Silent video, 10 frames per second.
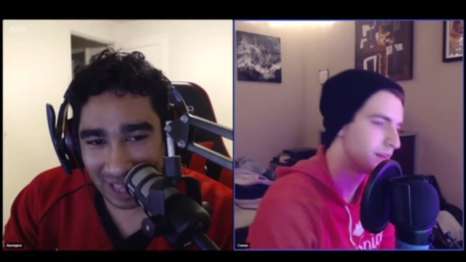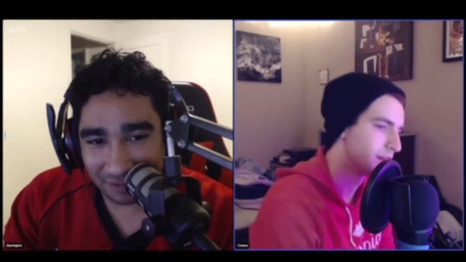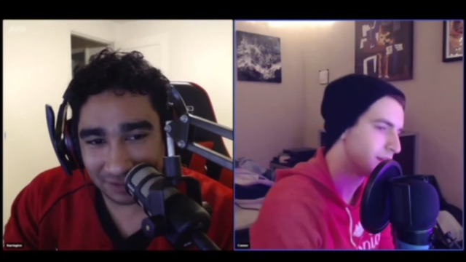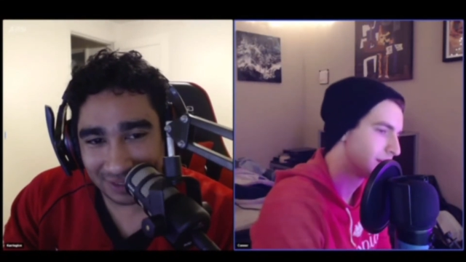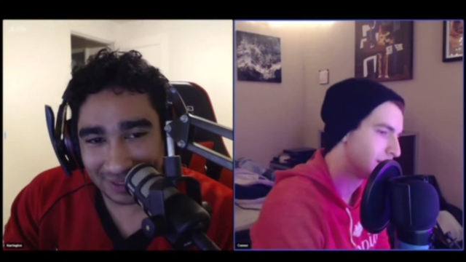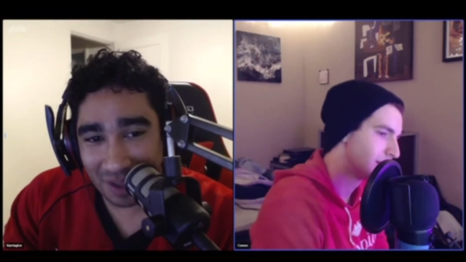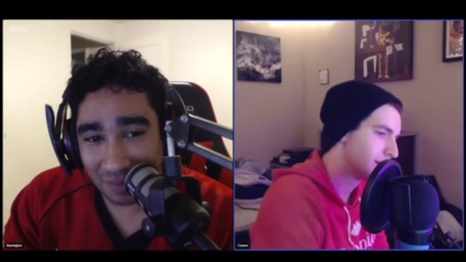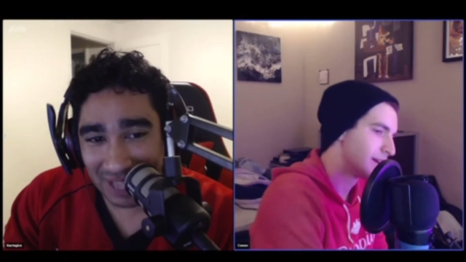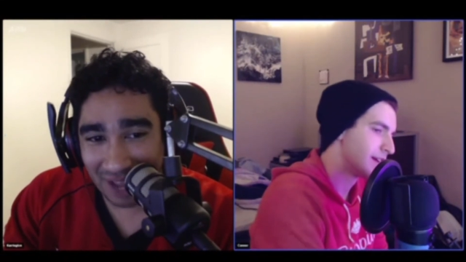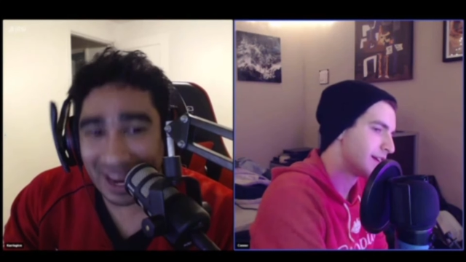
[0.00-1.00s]
Speaker 1: Left
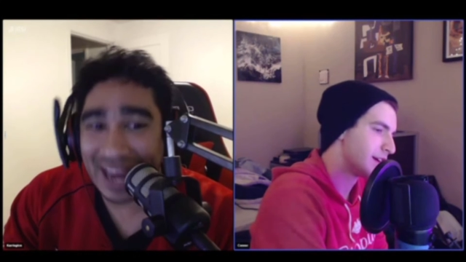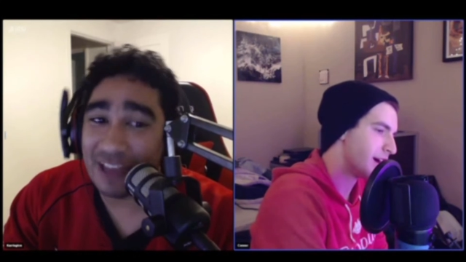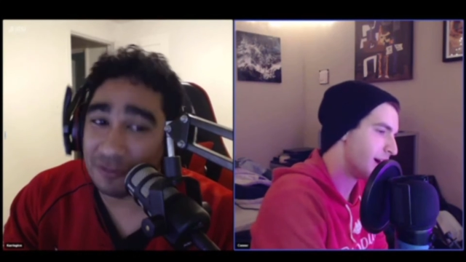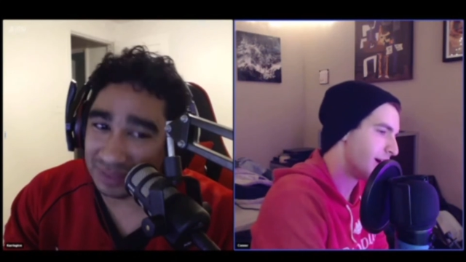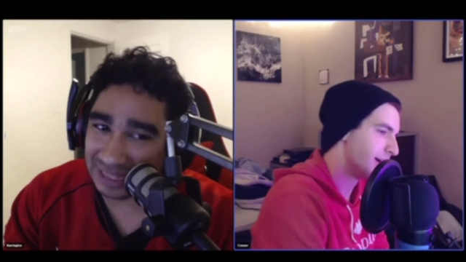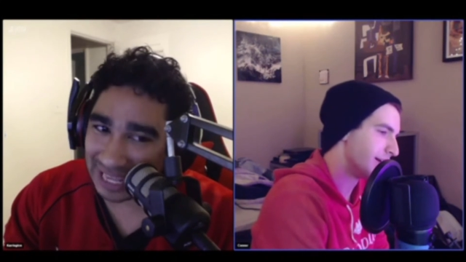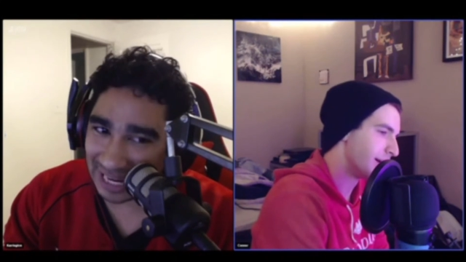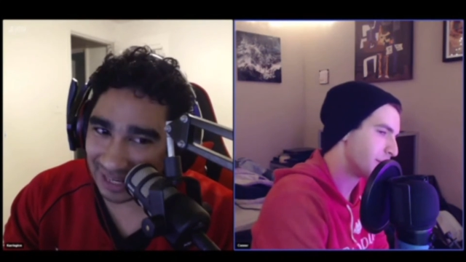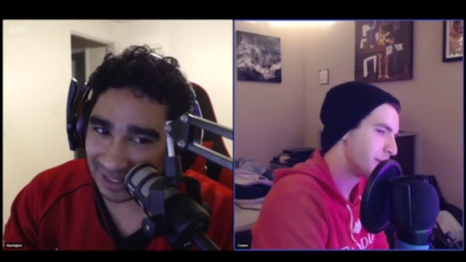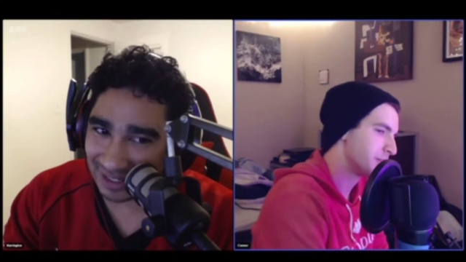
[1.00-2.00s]
comes out, and I've
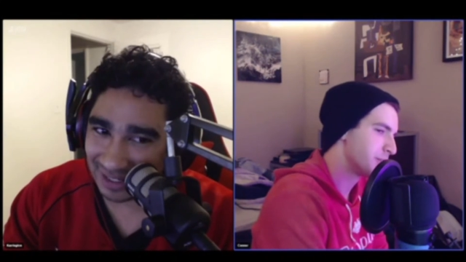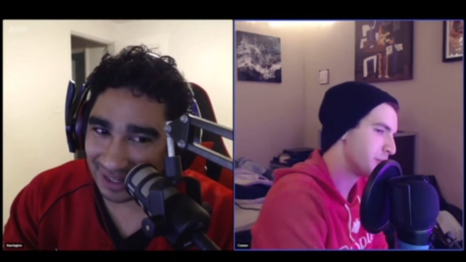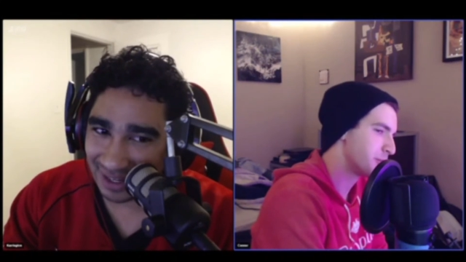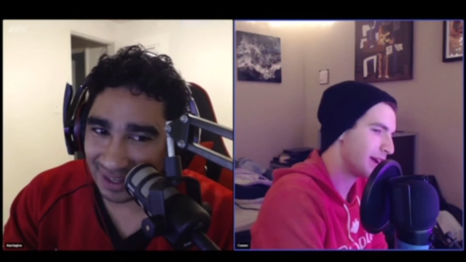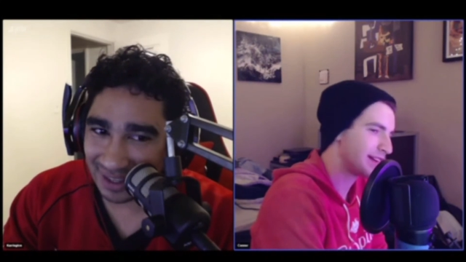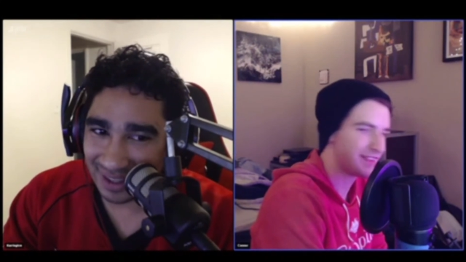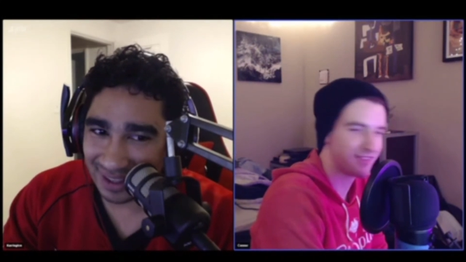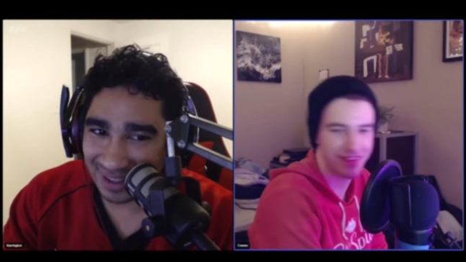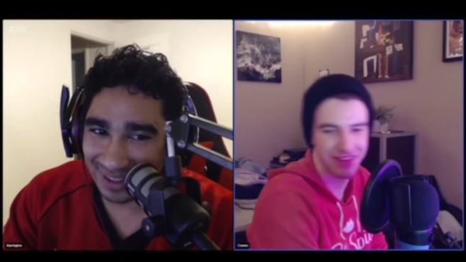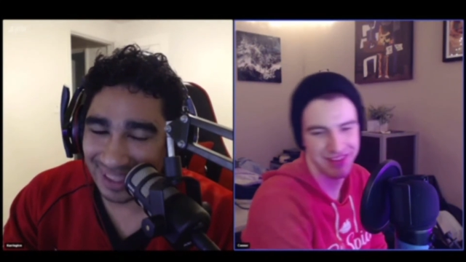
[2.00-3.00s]
played a, it.
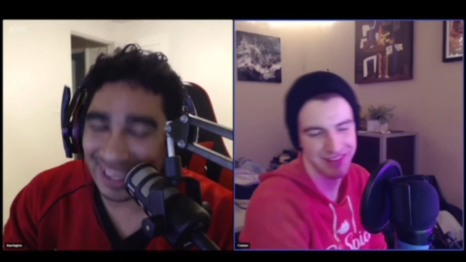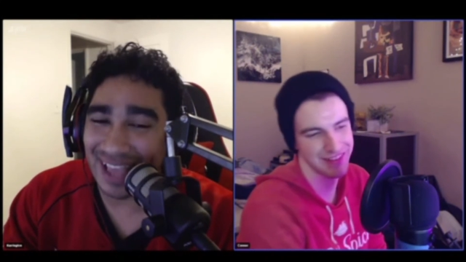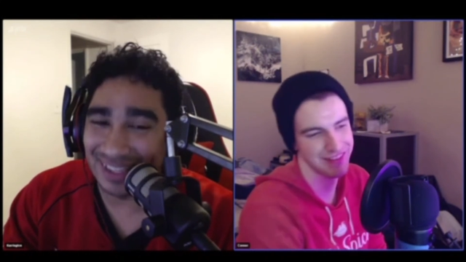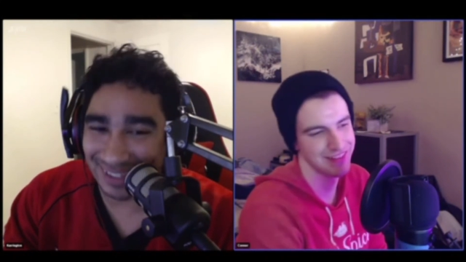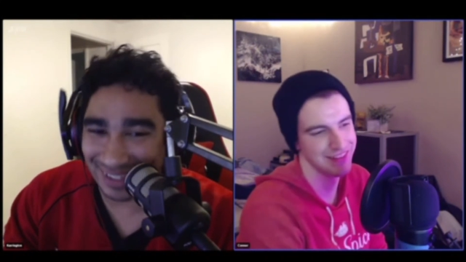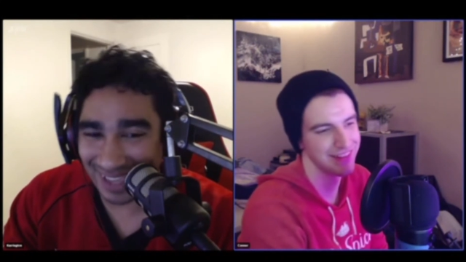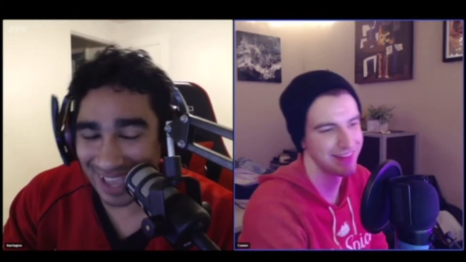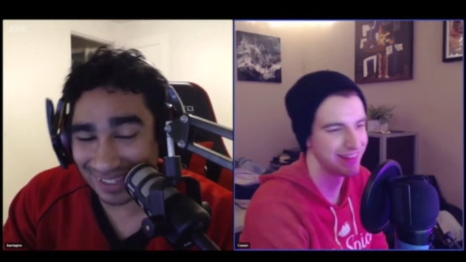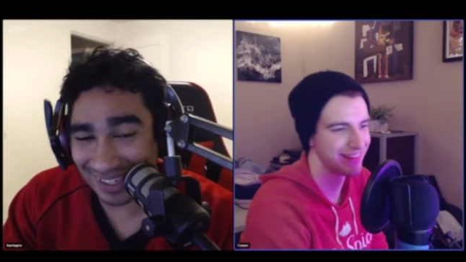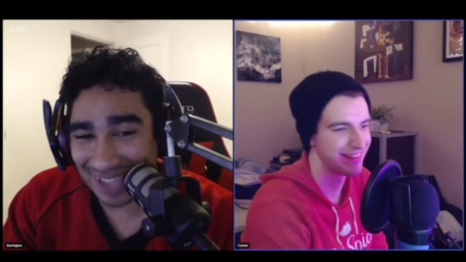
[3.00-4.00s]
retrospective. Yes,
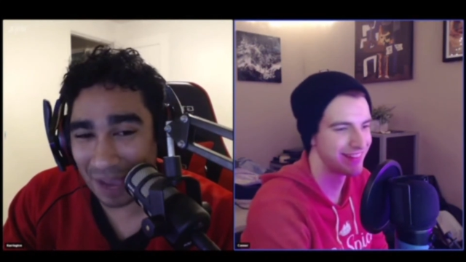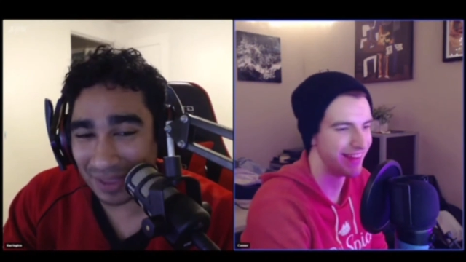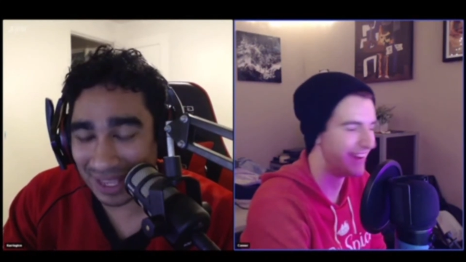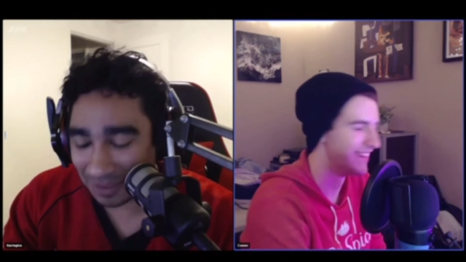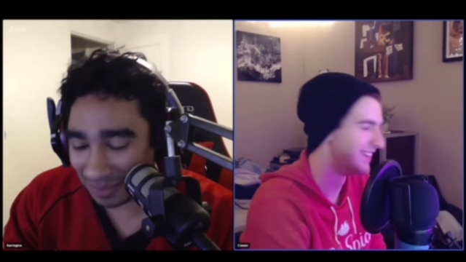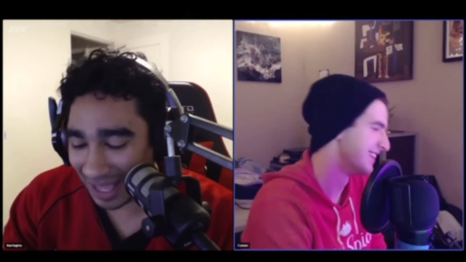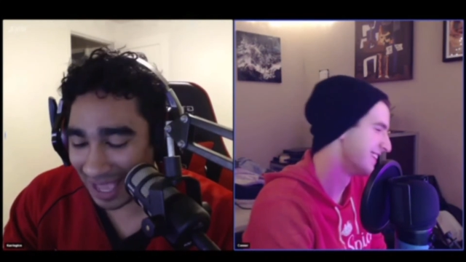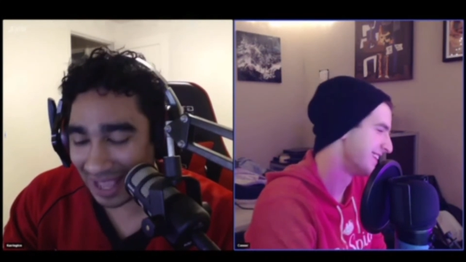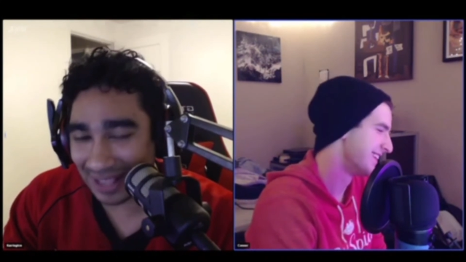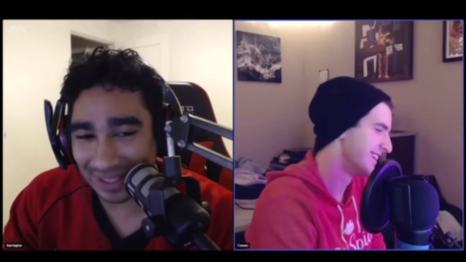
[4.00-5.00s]
yes, because I would like yeah. to
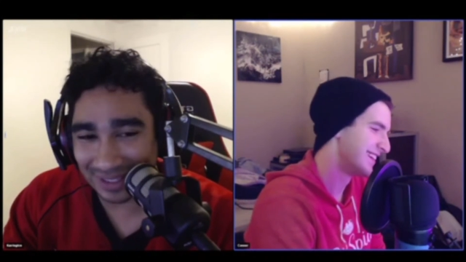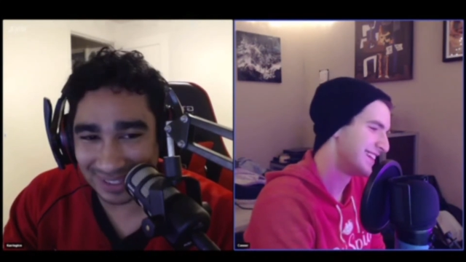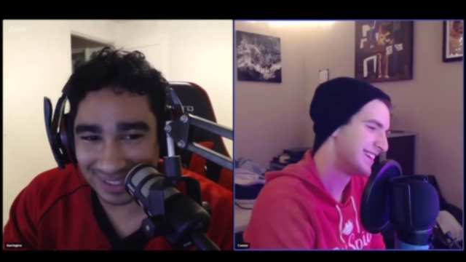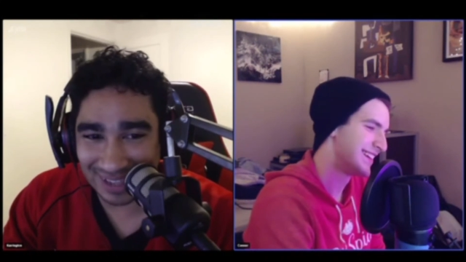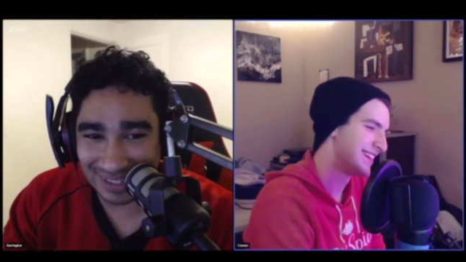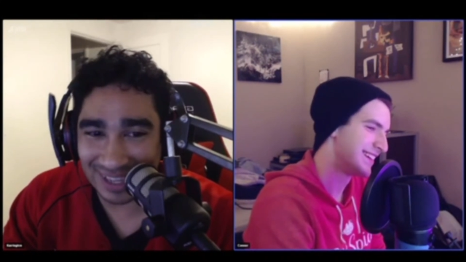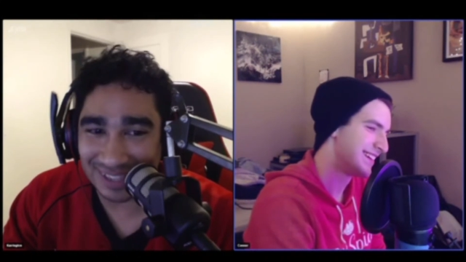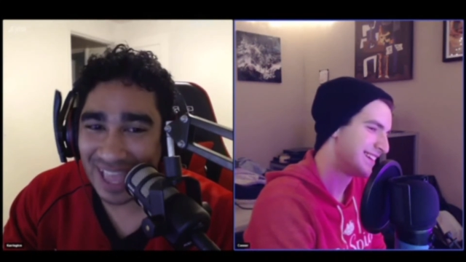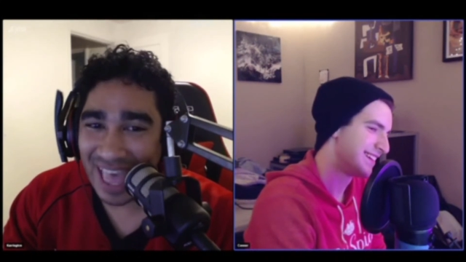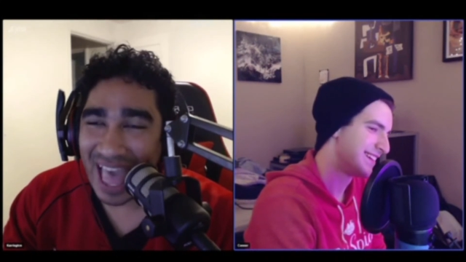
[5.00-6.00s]
play it and then discuss it.
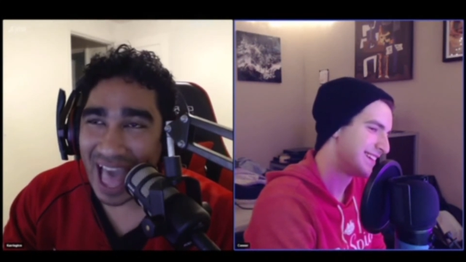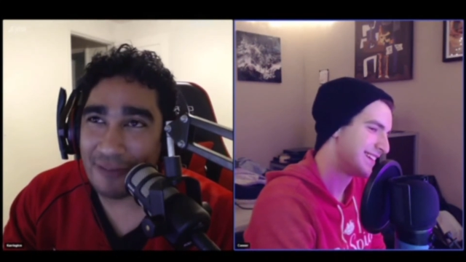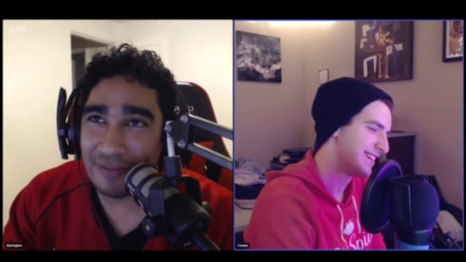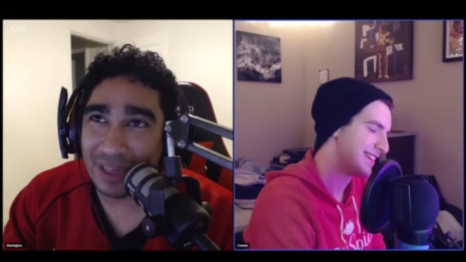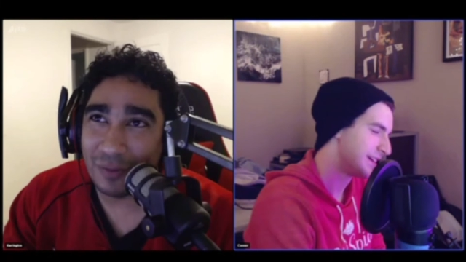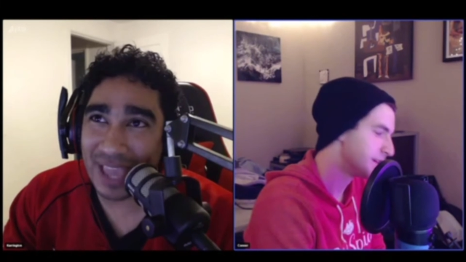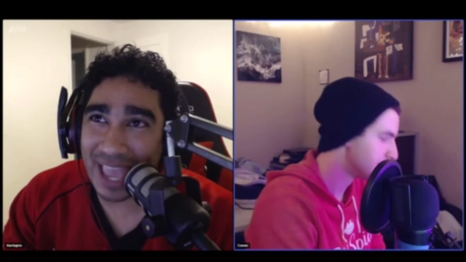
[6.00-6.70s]
Because I feel like we